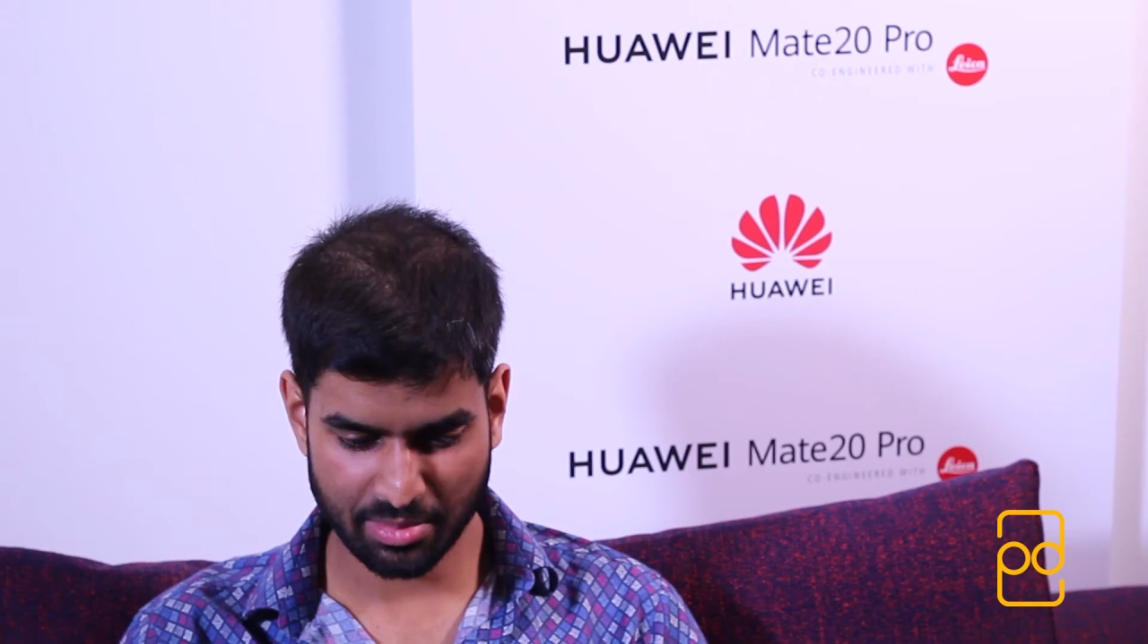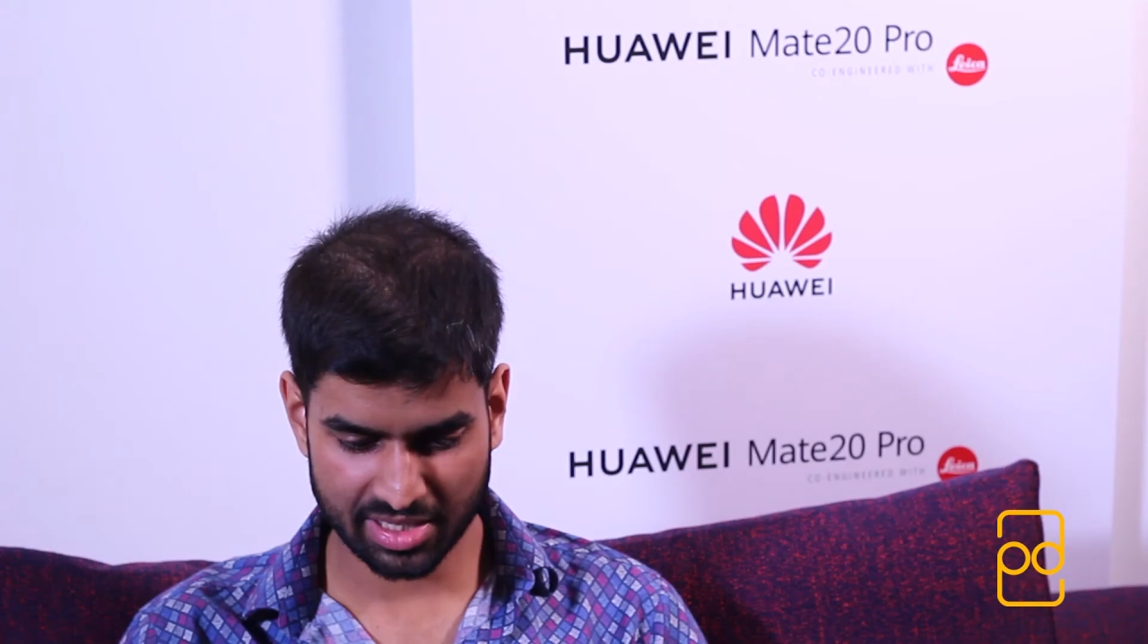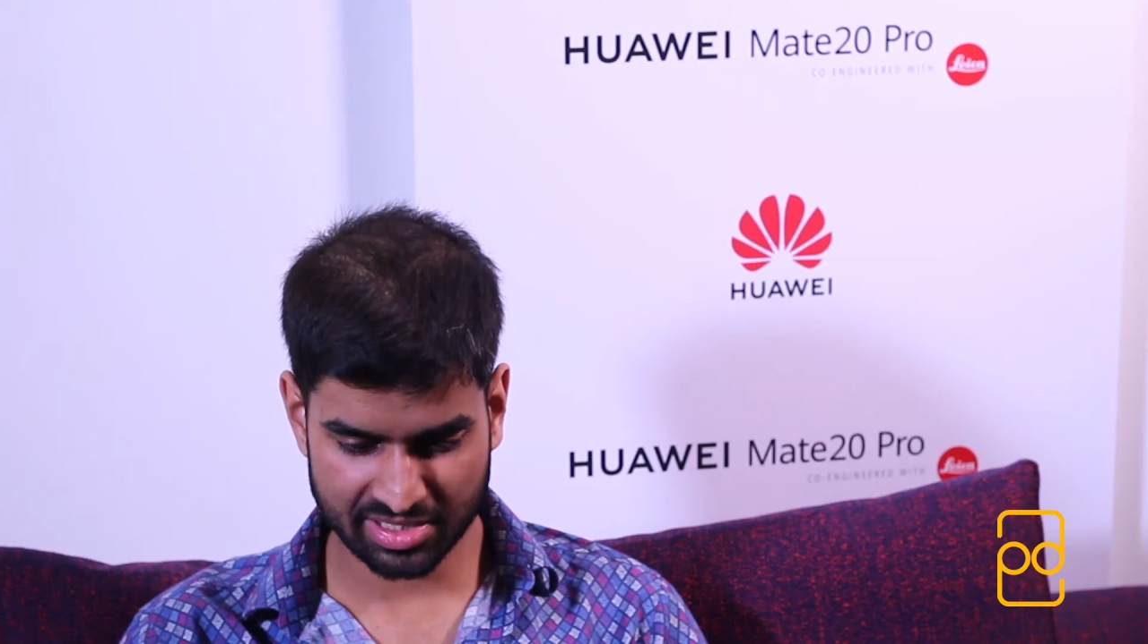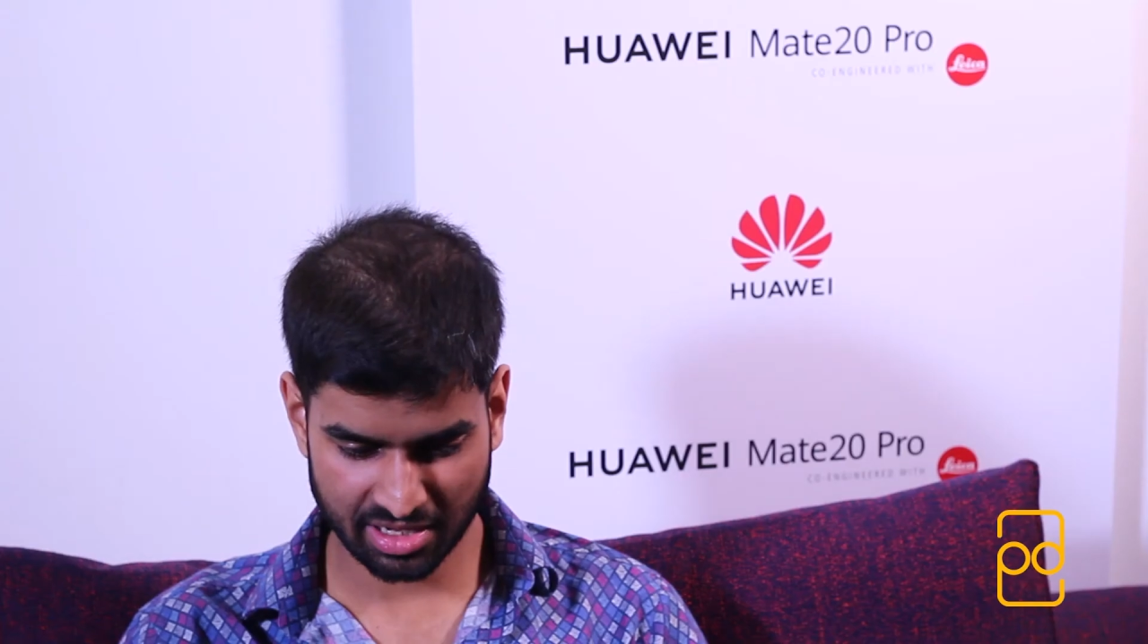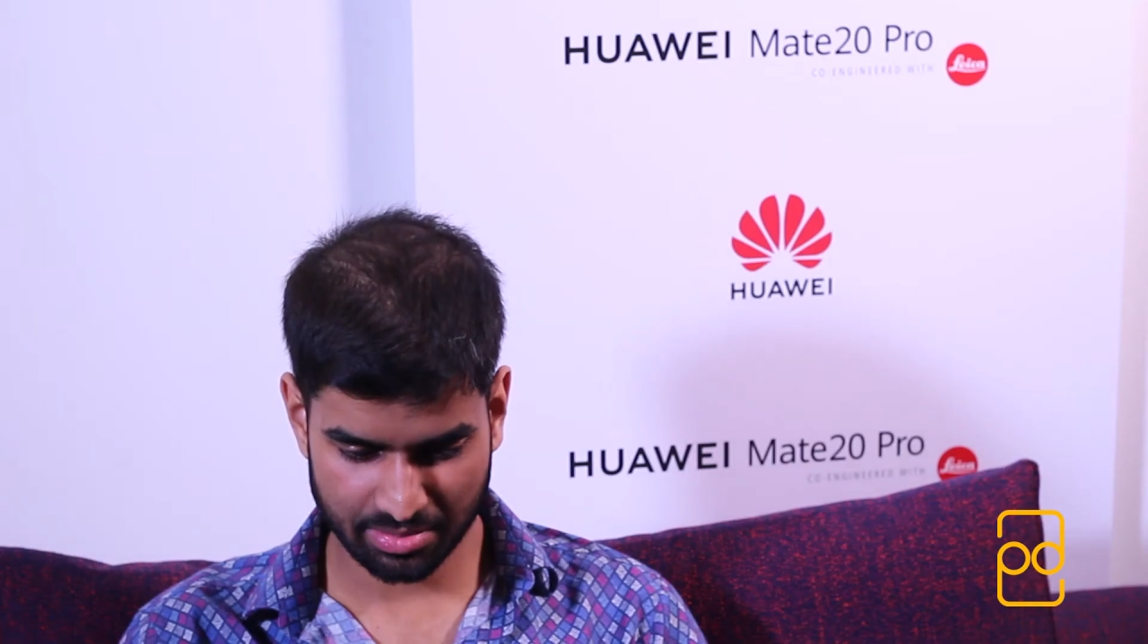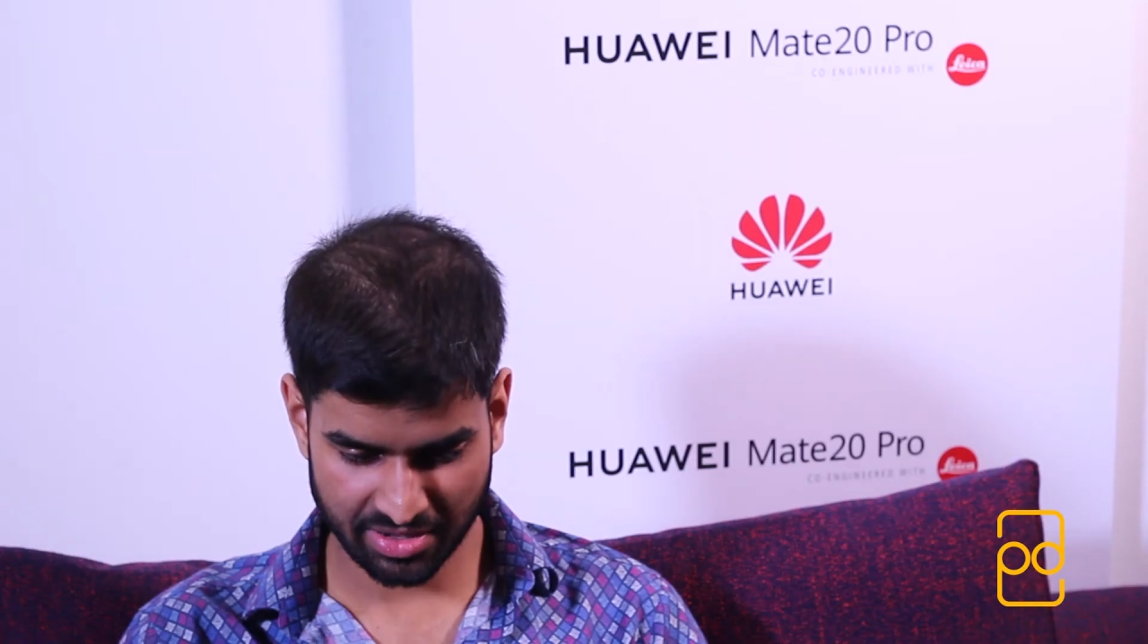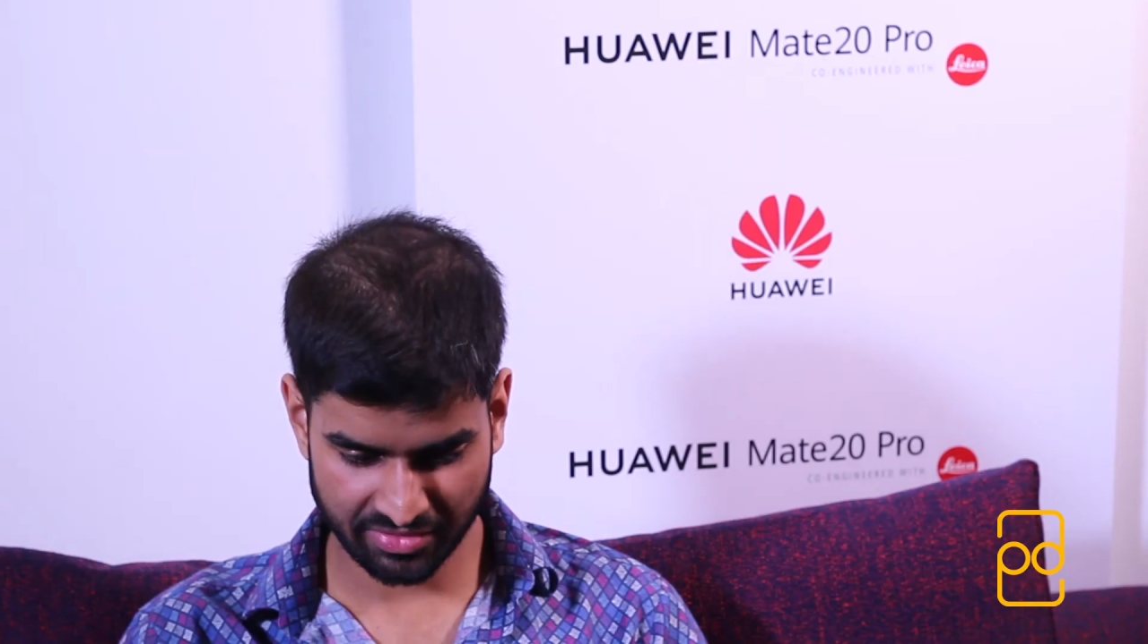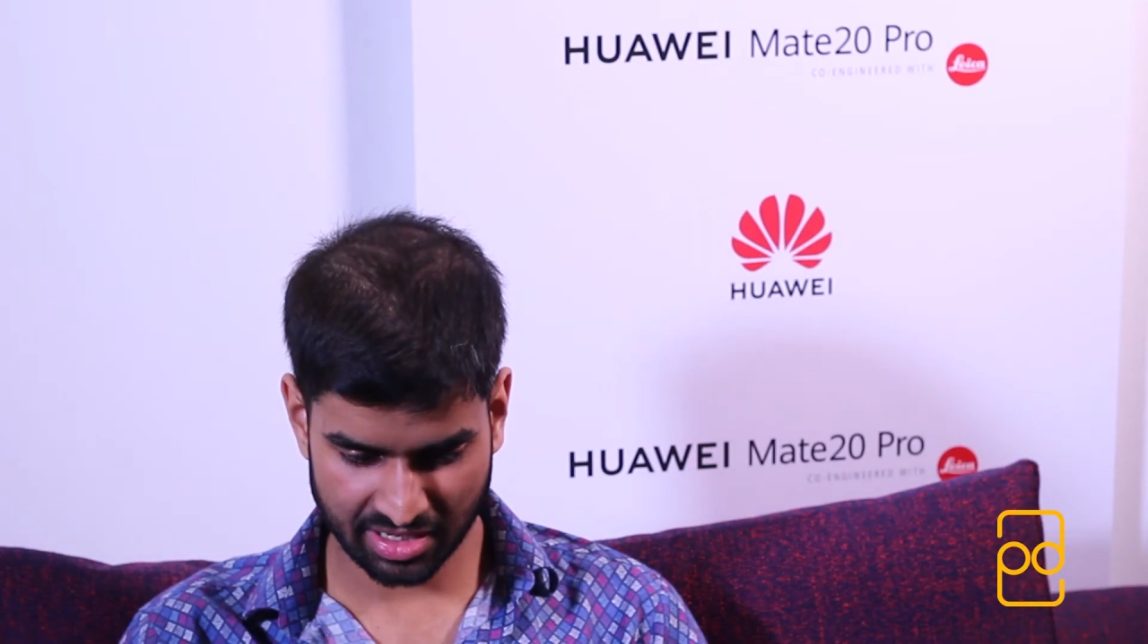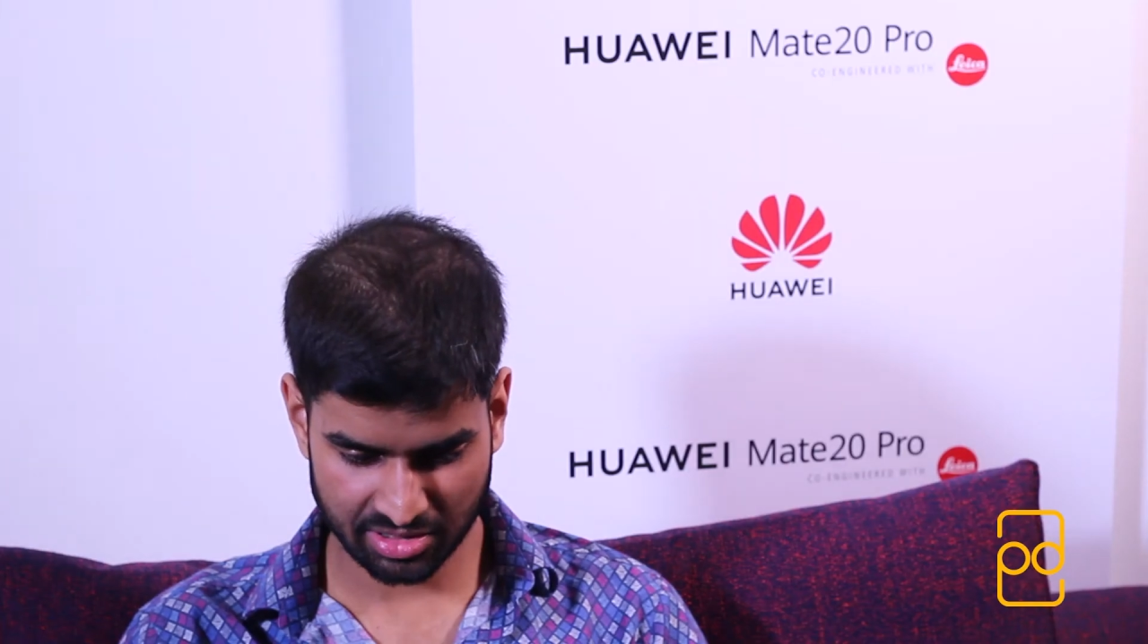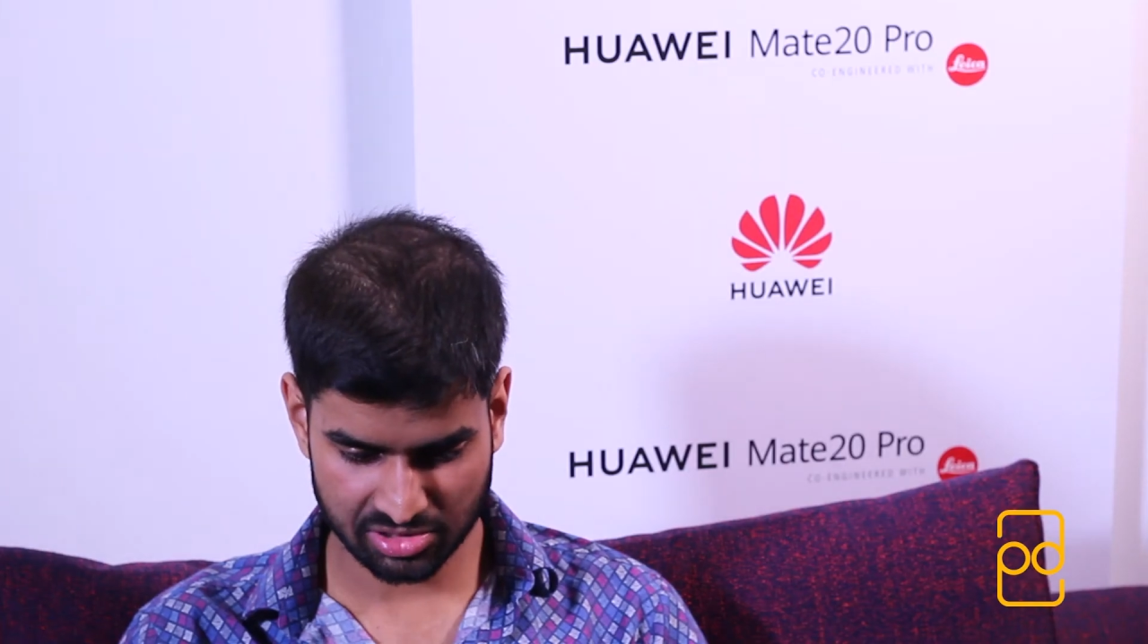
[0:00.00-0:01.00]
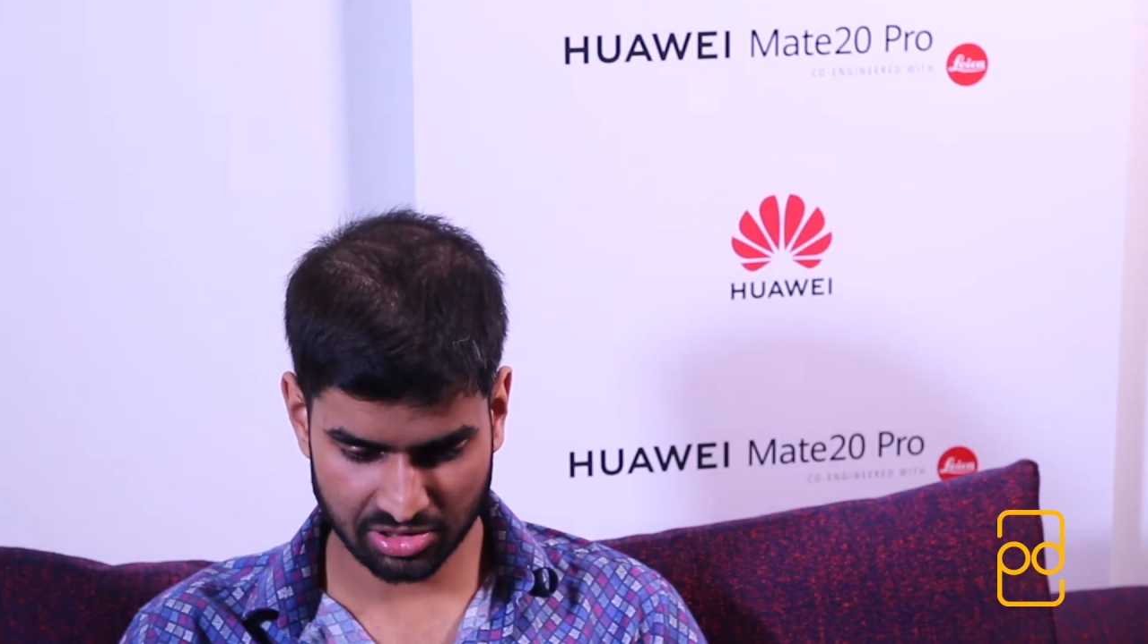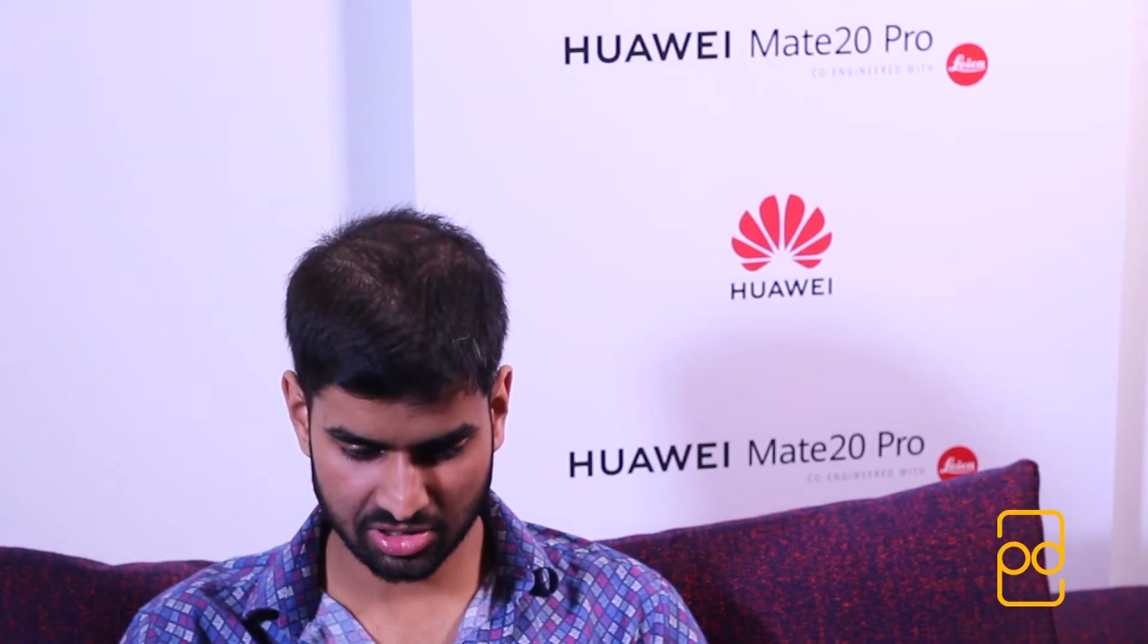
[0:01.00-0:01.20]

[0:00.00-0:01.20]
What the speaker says: might take a bit of getting used to